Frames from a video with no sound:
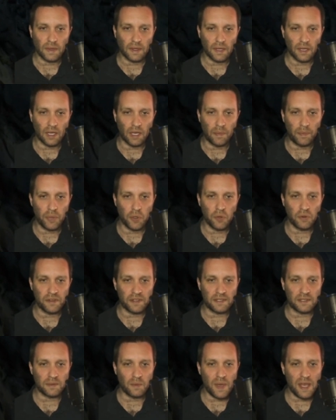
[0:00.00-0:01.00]
Yeah, pull
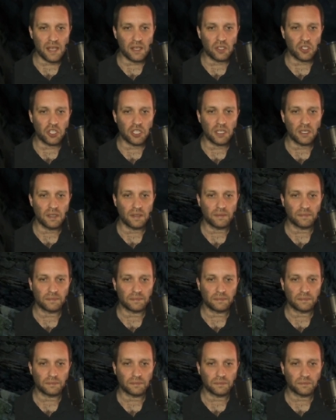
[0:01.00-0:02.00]
the switch,
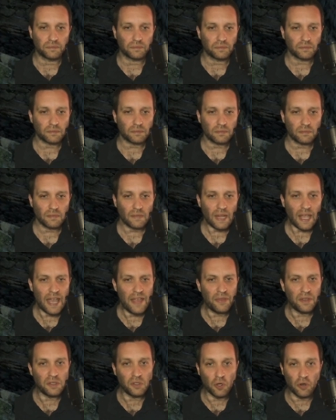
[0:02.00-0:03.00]

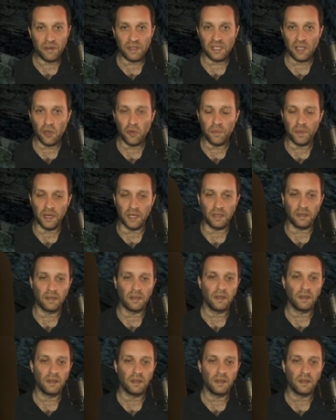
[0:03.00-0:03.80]
and the door is open.